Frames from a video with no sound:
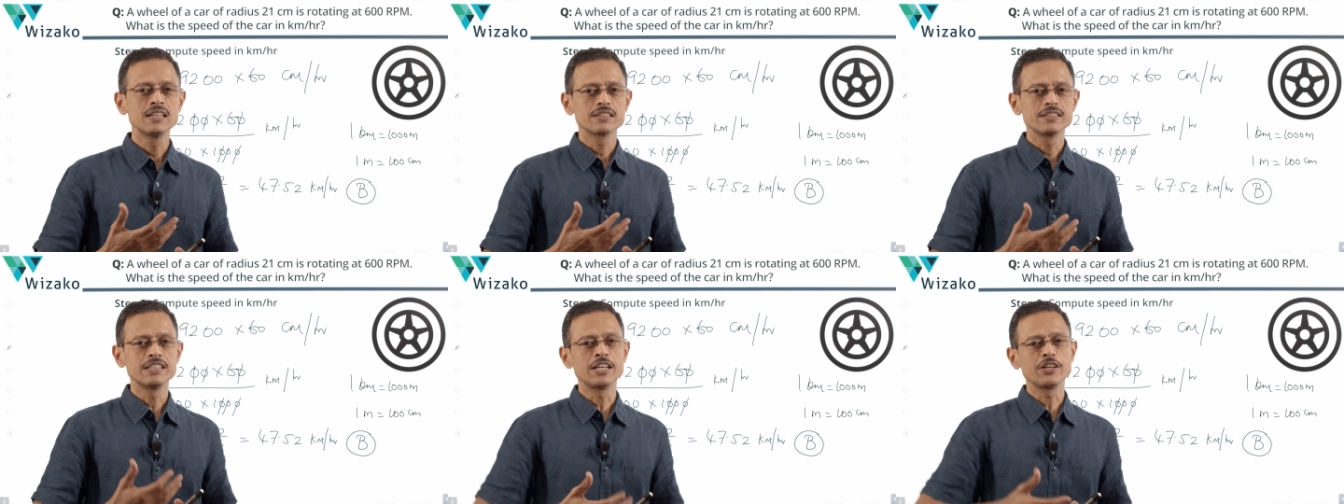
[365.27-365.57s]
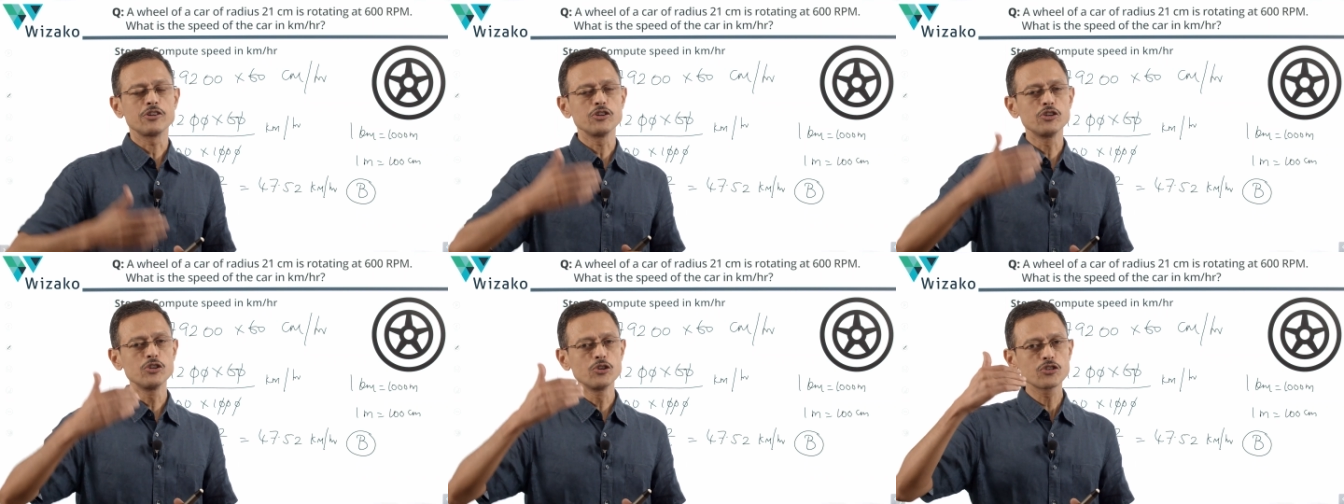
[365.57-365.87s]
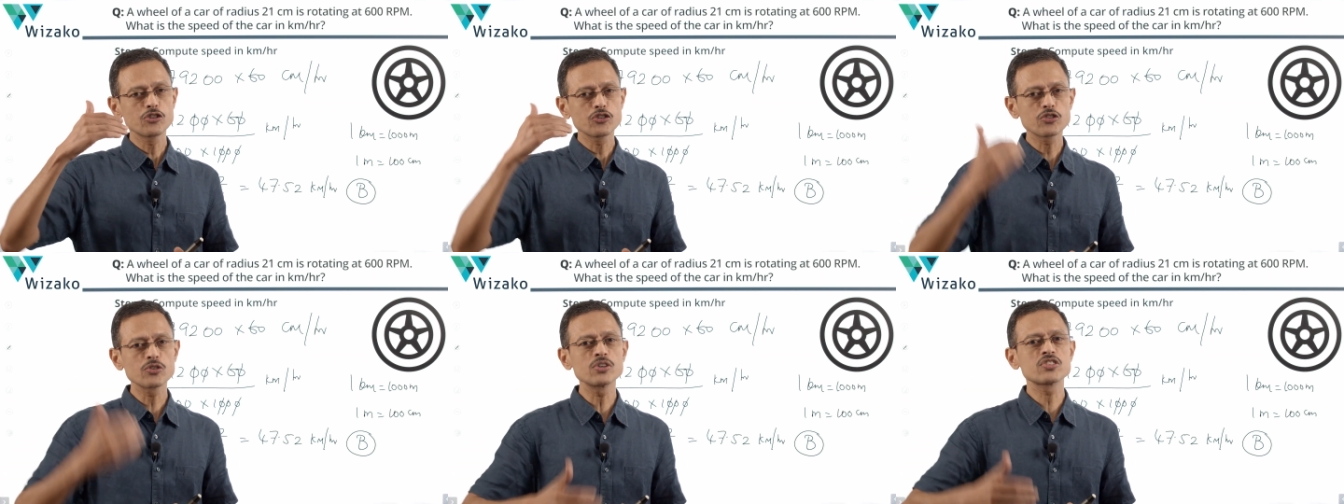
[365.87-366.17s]
then you
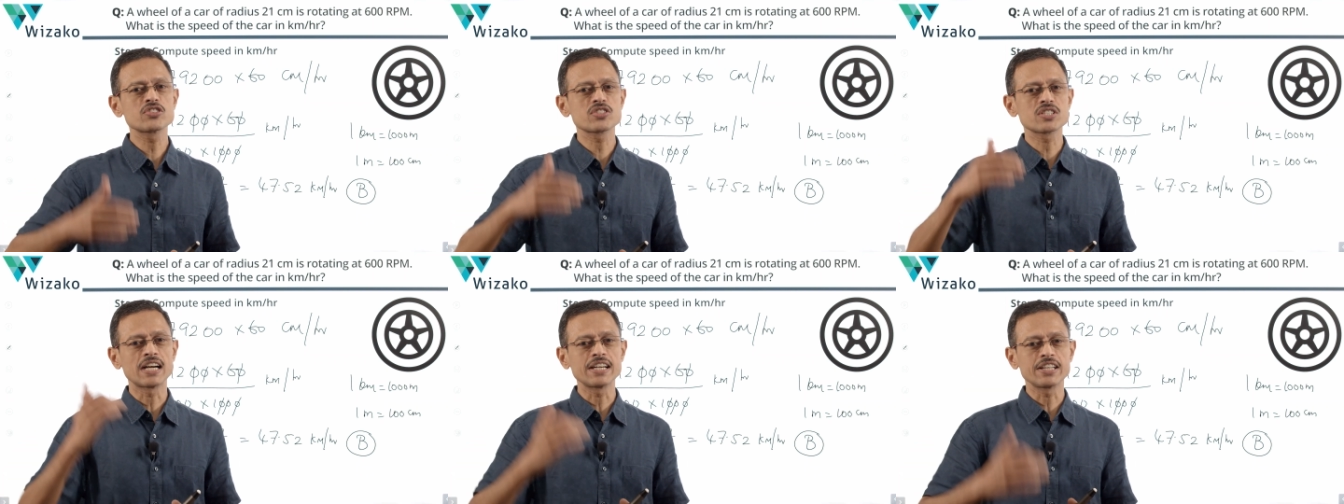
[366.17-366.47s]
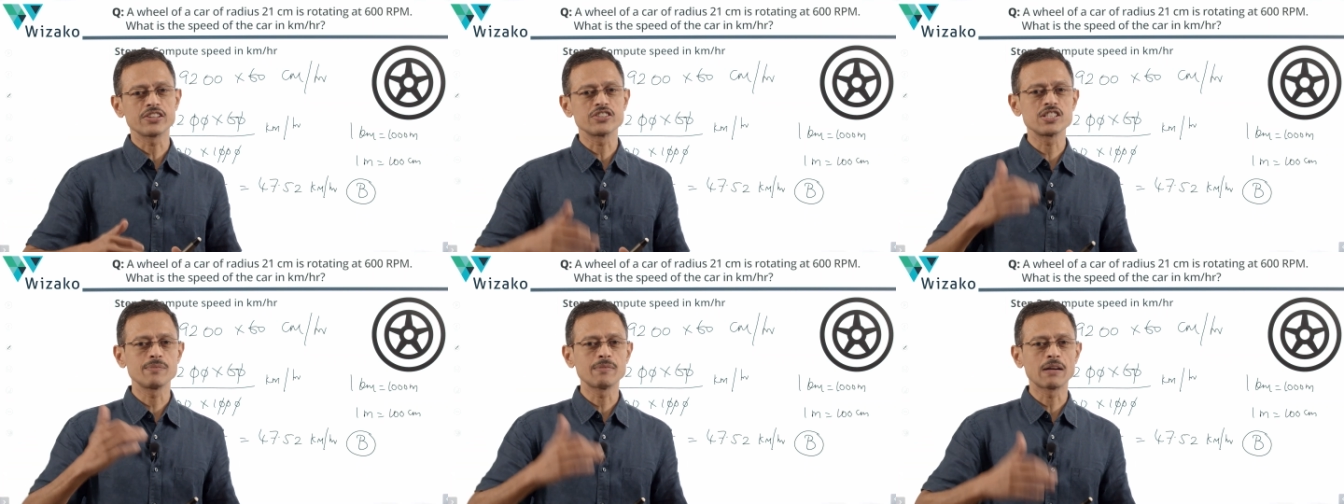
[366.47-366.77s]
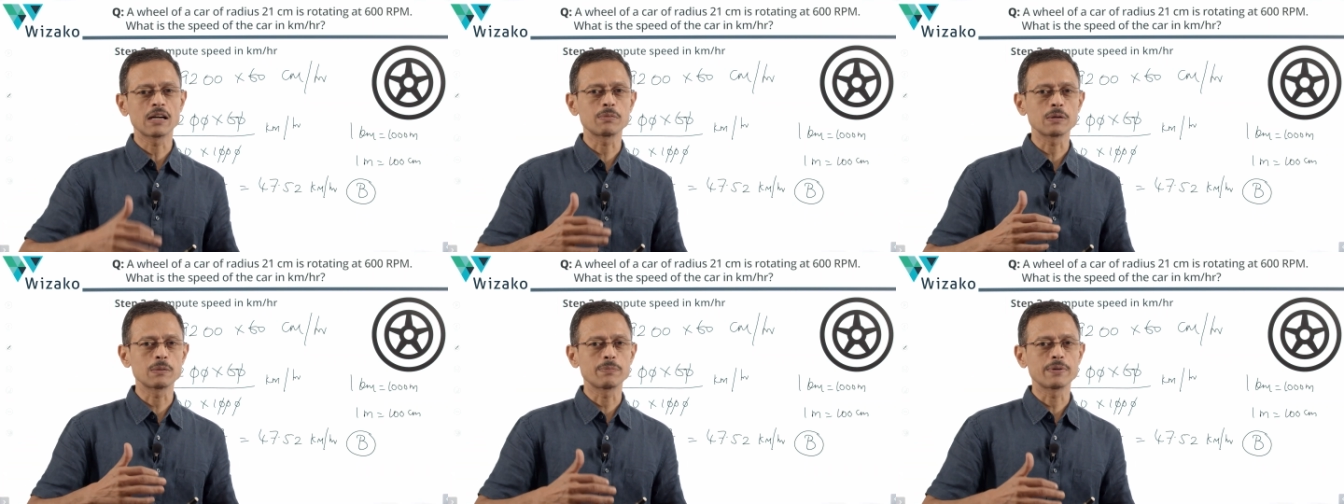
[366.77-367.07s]
should start your
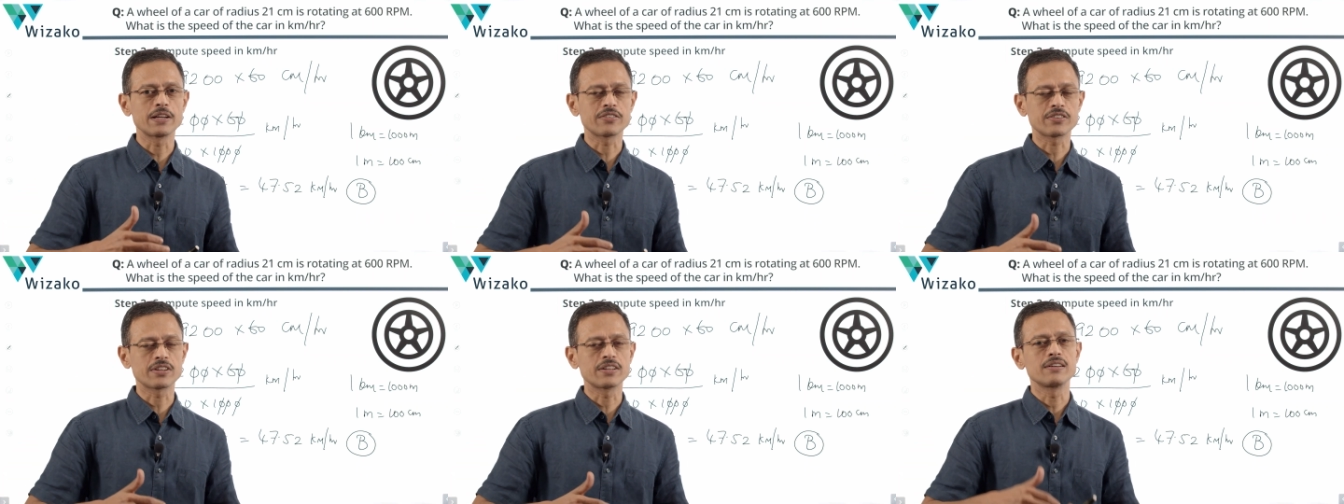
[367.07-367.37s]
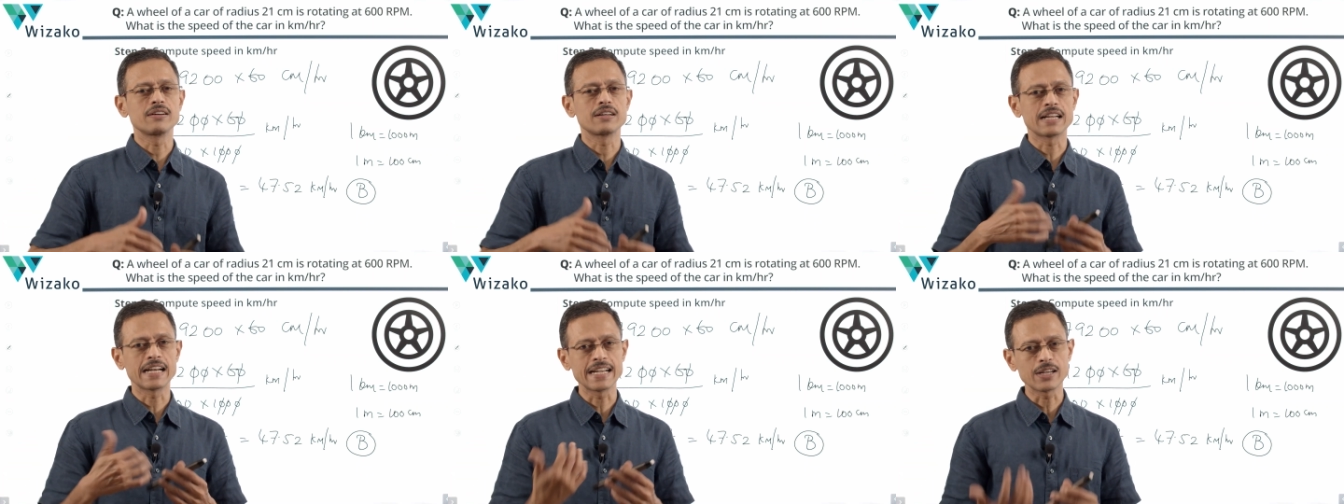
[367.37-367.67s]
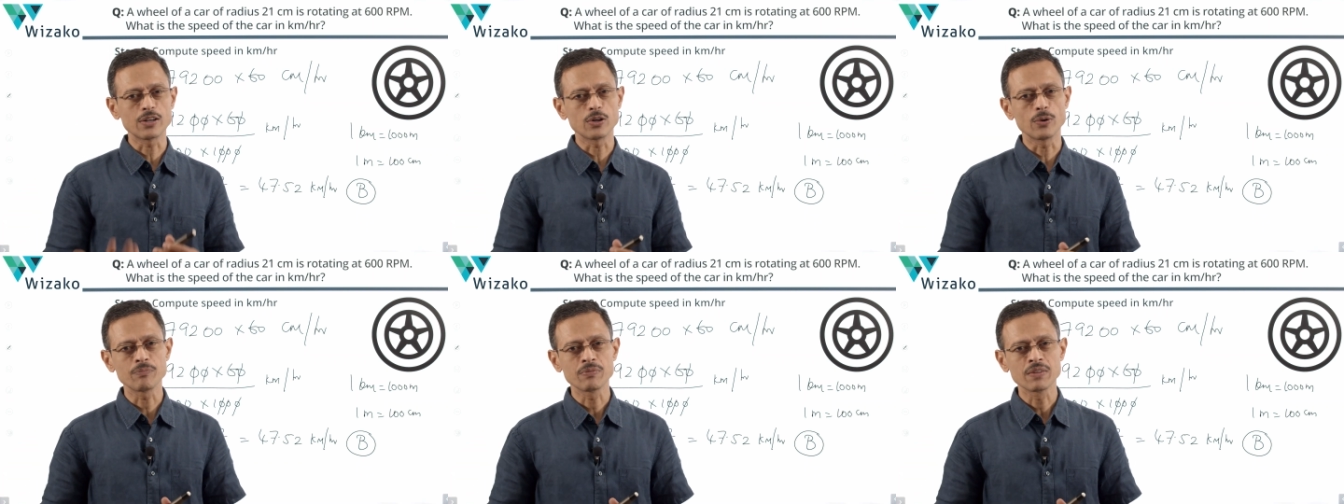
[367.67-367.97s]
GMAT preparation
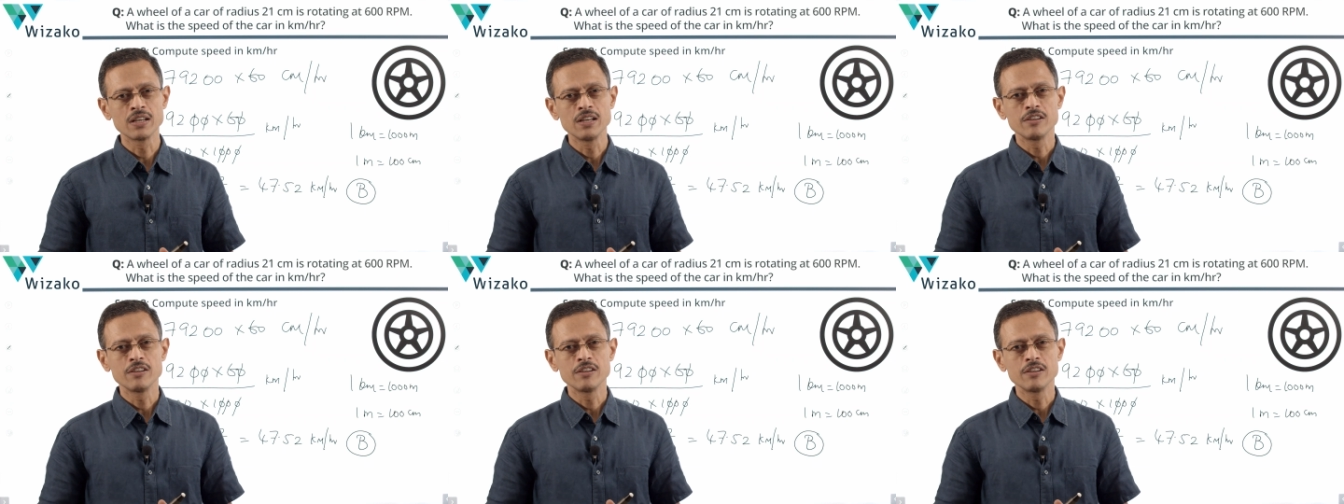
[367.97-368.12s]
right now.